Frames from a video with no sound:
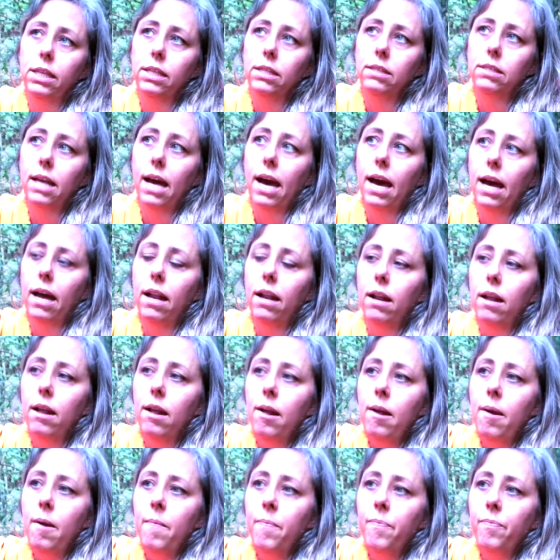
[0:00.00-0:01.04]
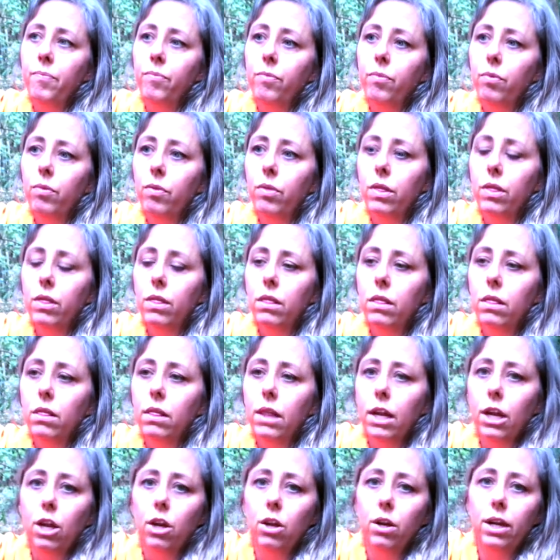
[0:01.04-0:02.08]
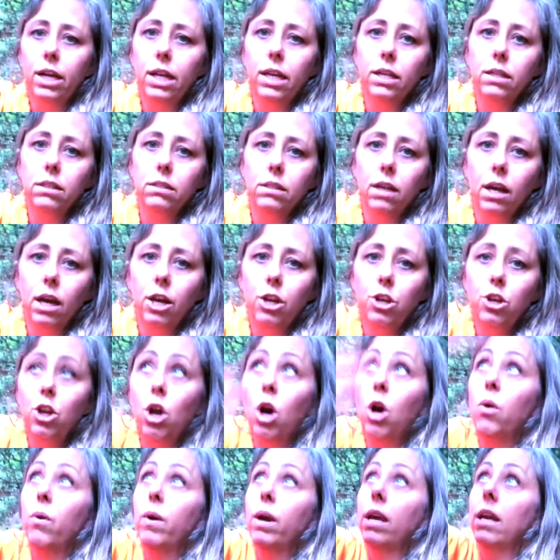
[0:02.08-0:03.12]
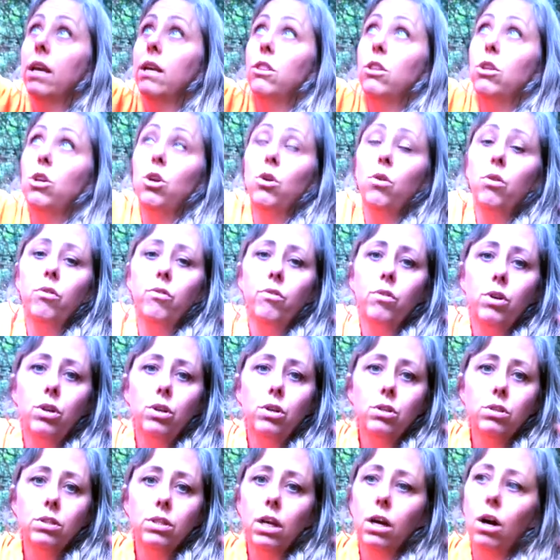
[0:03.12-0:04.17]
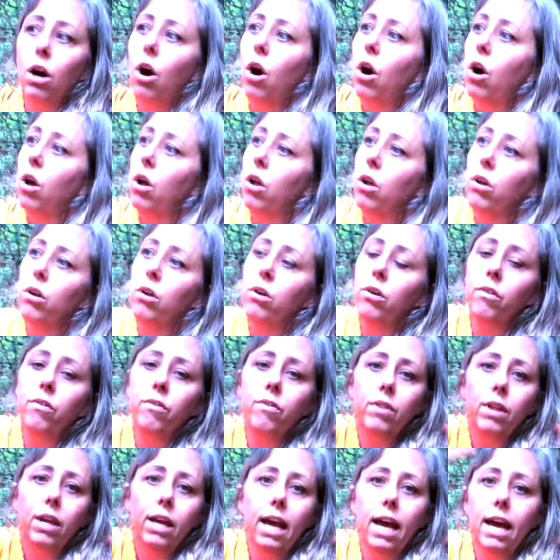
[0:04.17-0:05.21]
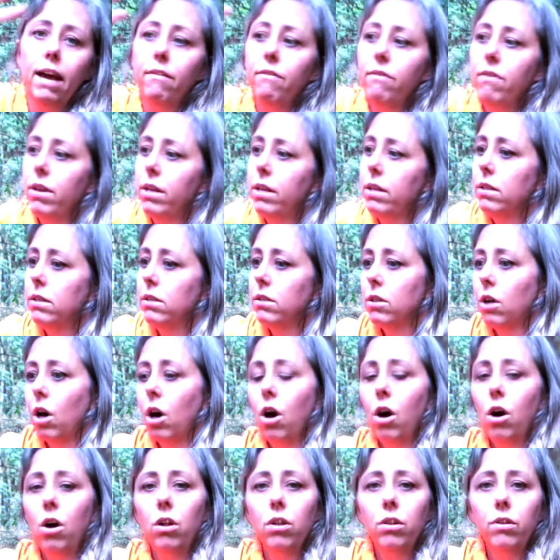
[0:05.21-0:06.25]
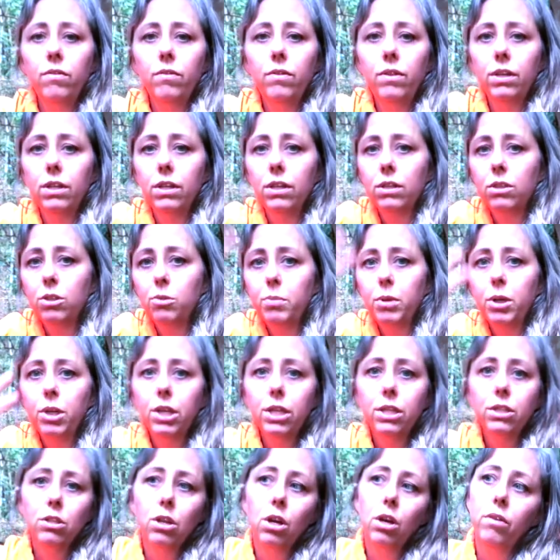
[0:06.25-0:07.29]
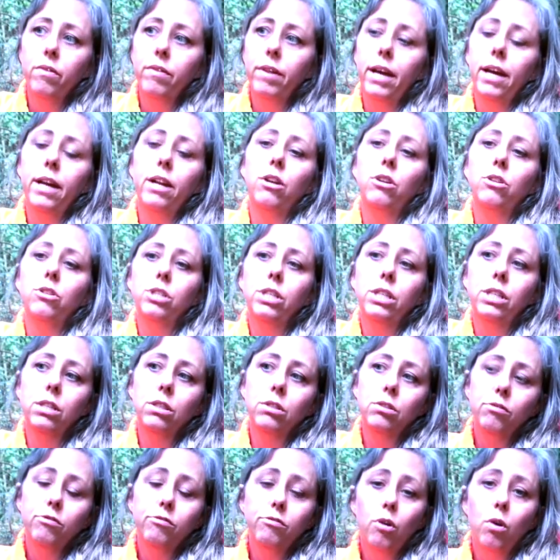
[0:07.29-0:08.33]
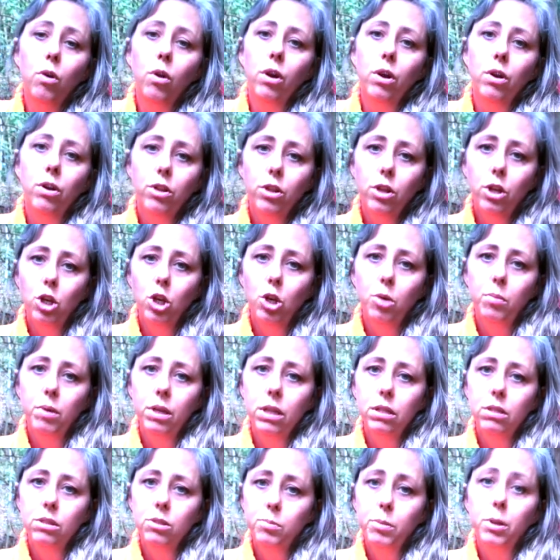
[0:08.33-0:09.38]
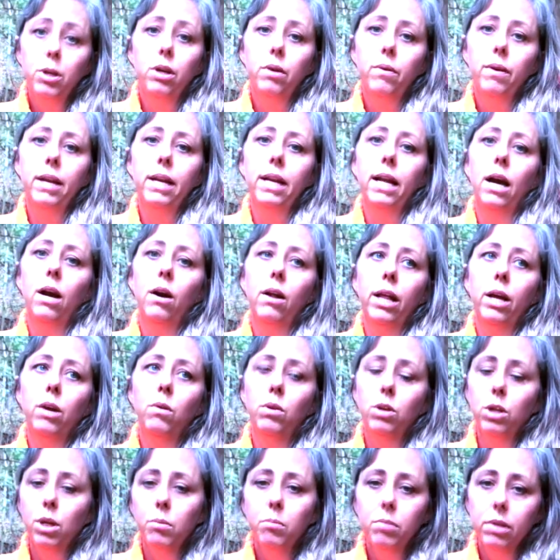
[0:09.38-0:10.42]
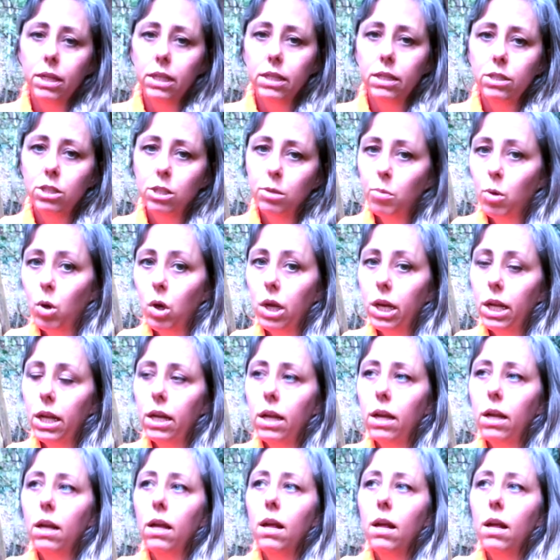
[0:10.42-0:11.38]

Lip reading: is that there is a knowing in the universe that all of the heavens, all of the spirits, all of the energy is for the human spirit right now. Like, we're completely supported.